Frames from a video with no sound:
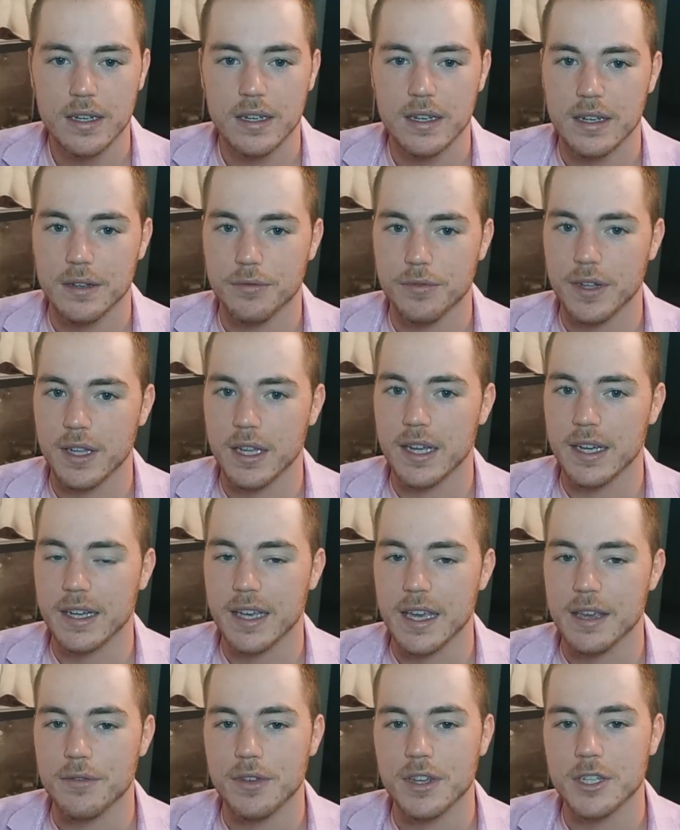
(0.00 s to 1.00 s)
I feel like
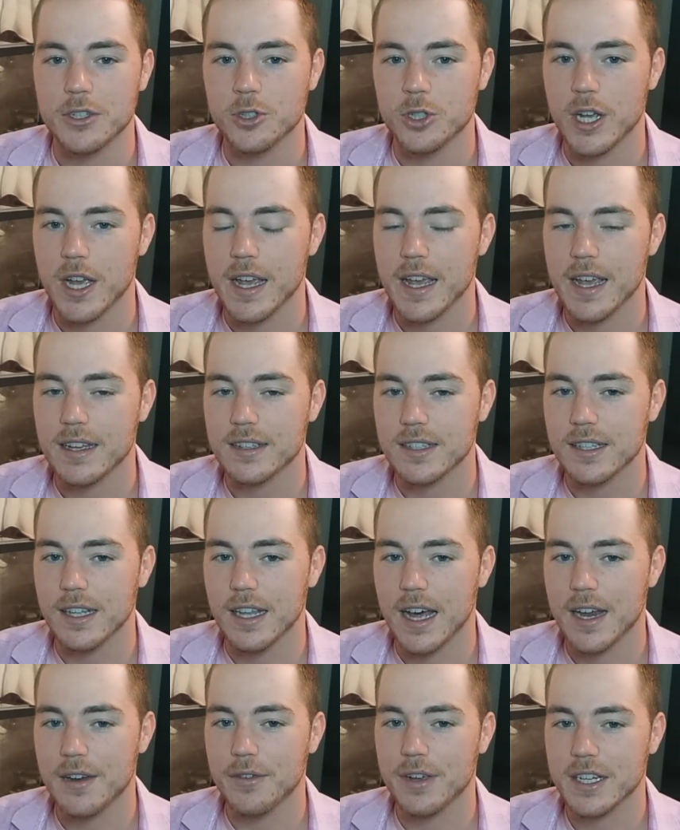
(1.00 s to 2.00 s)
AVNJ has a
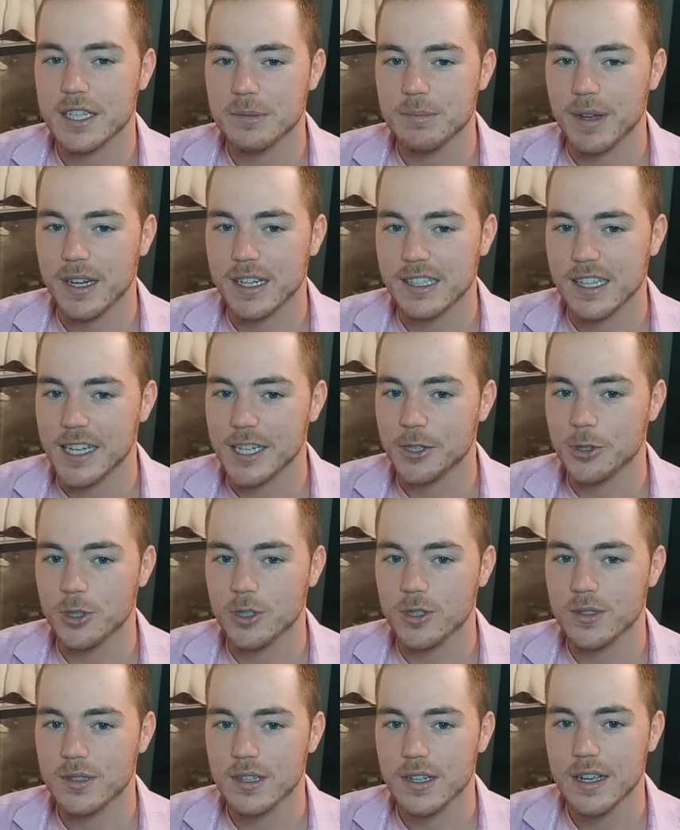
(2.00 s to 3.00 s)
lot of
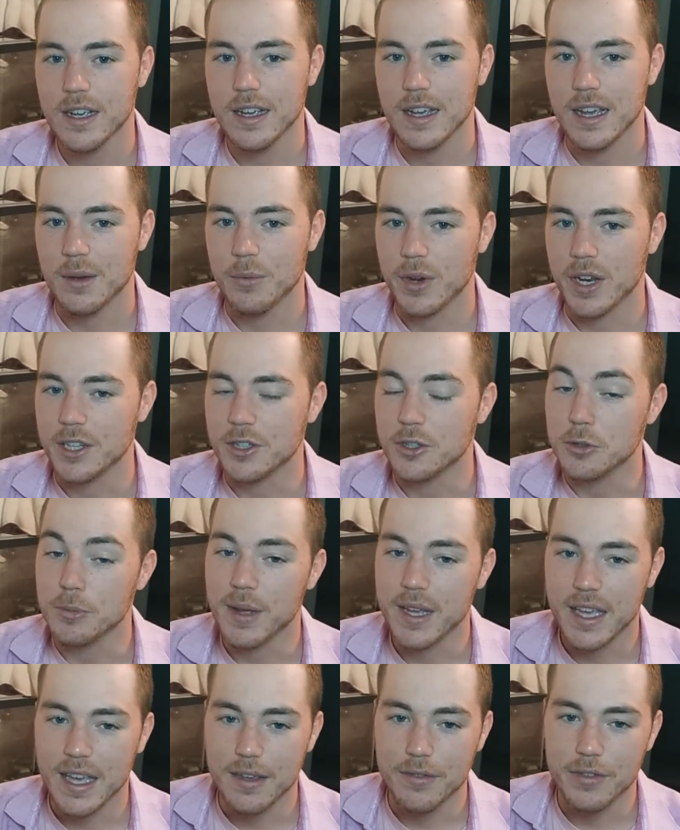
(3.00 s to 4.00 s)
expectations, and when I do
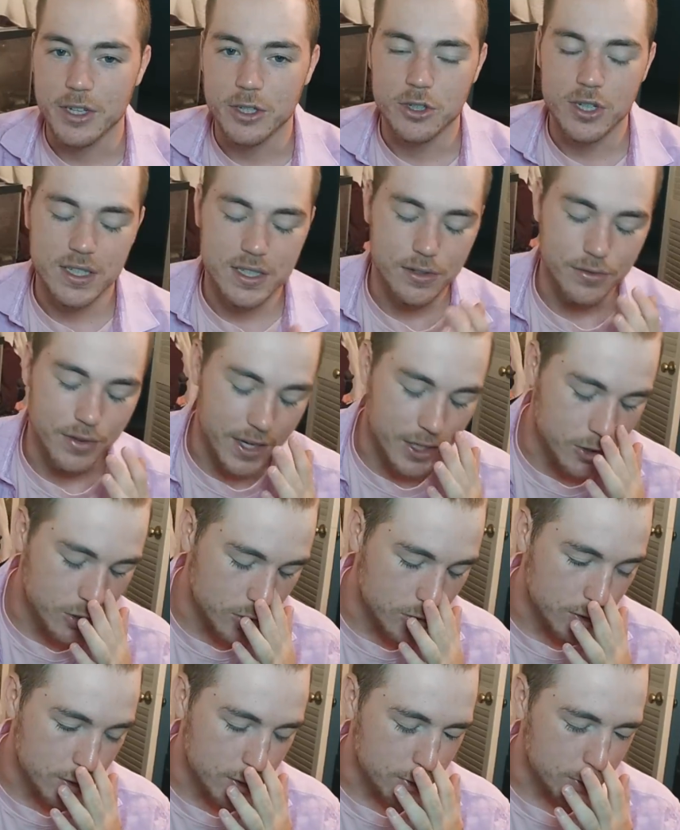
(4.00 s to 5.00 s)
make AVNJ's
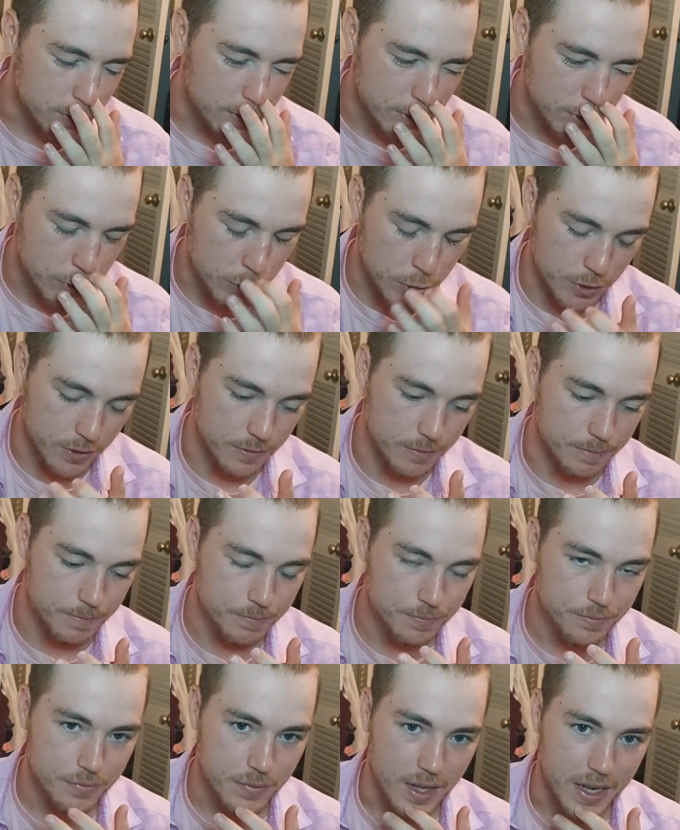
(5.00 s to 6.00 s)
adventures, there's a certain
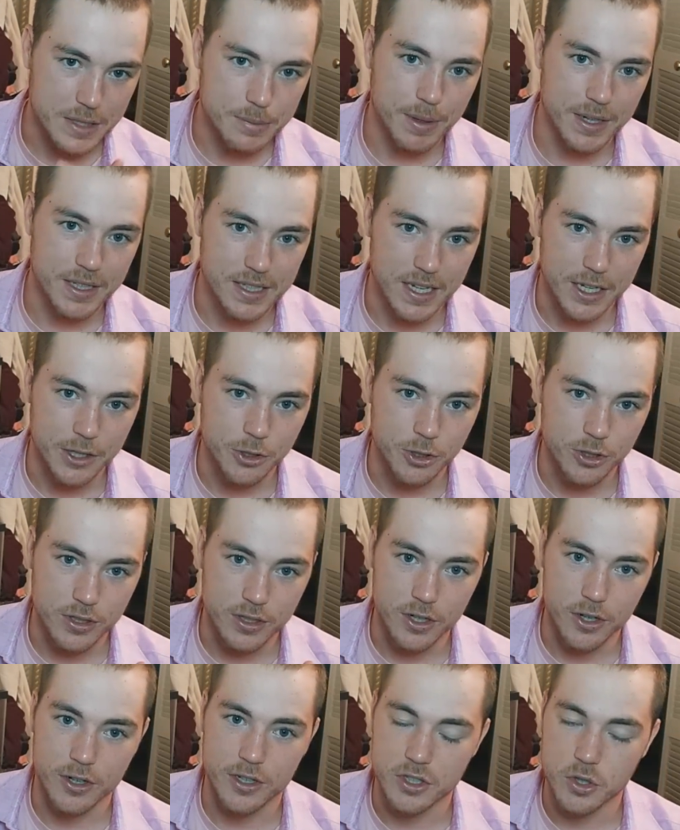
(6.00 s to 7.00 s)
expectation and
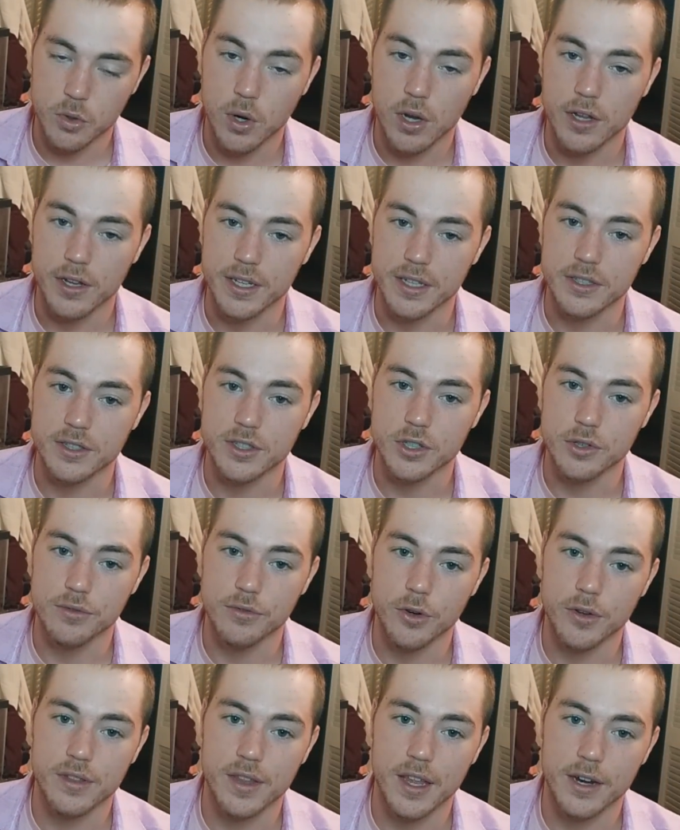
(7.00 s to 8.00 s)
artist quality and so
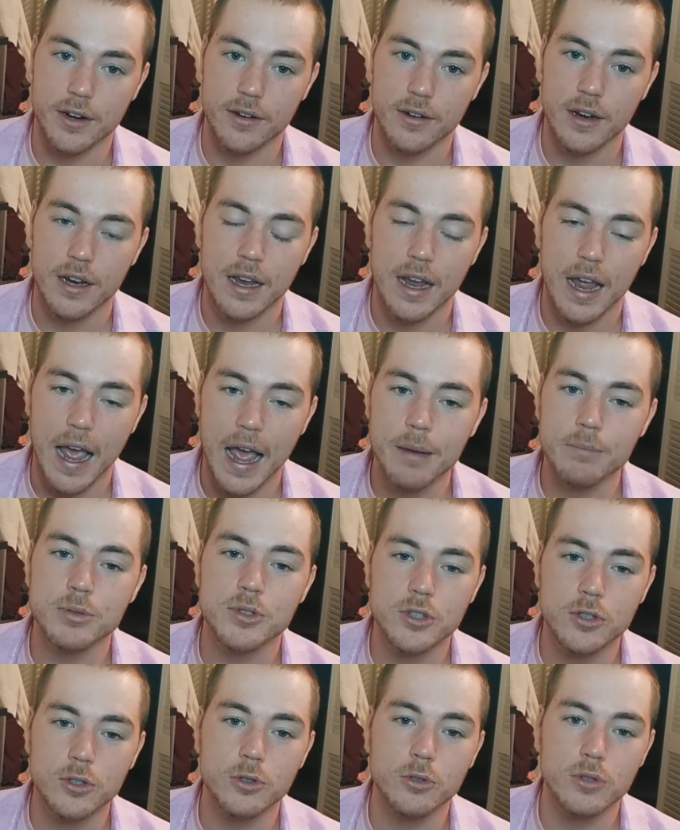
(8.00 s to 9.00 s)
forth that are
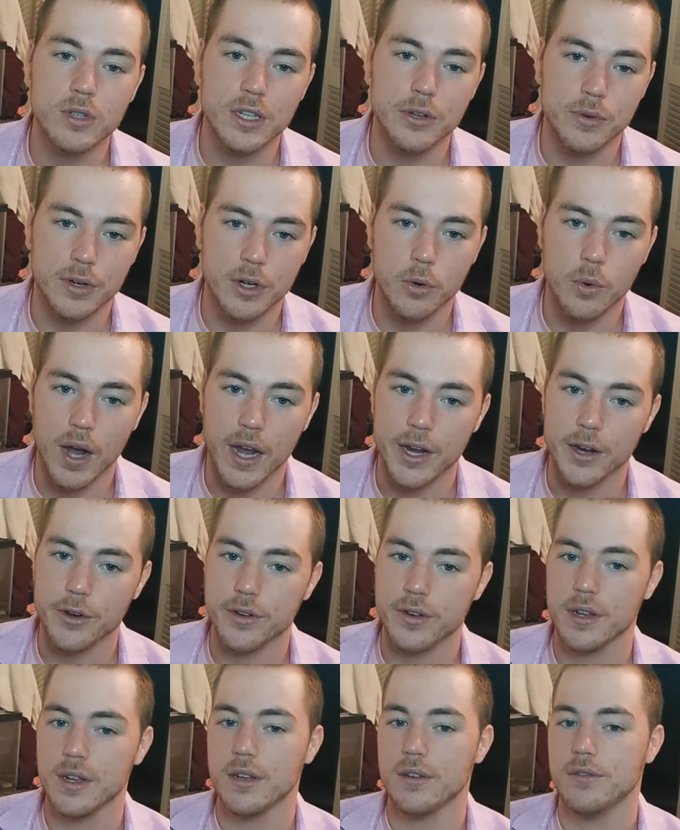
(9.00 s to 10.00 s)
absolutely
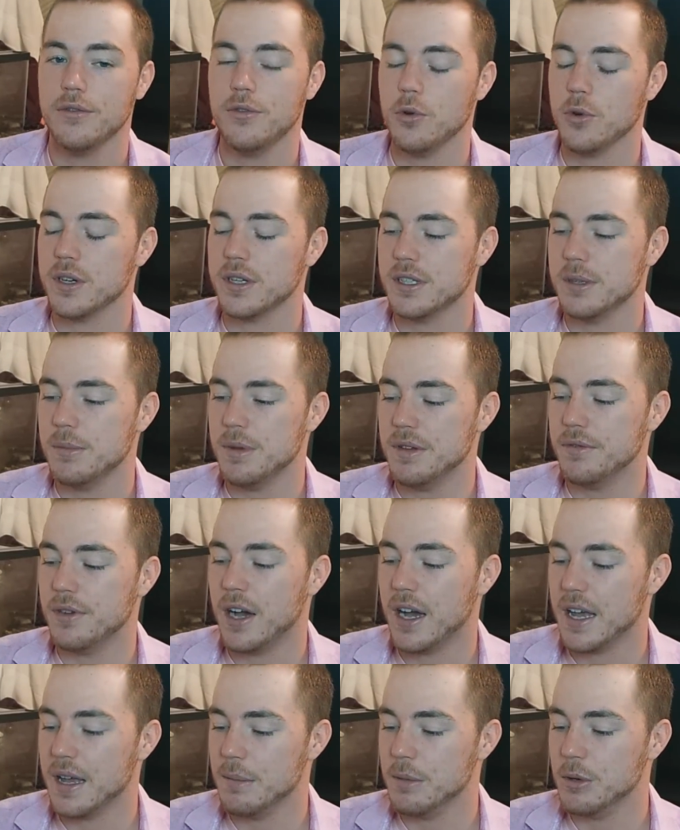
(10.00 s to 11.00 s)
required for it to be
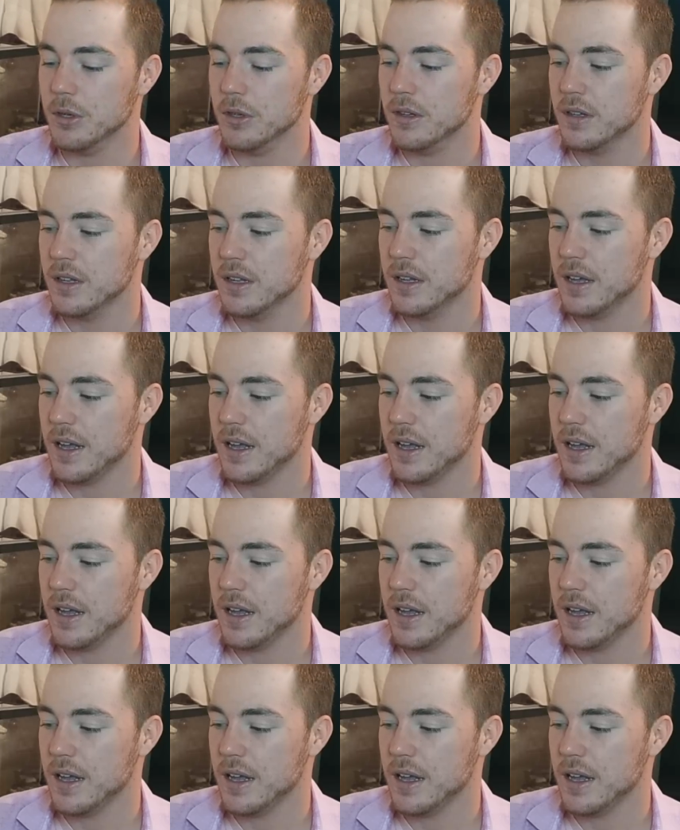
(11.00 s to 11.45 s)
viable.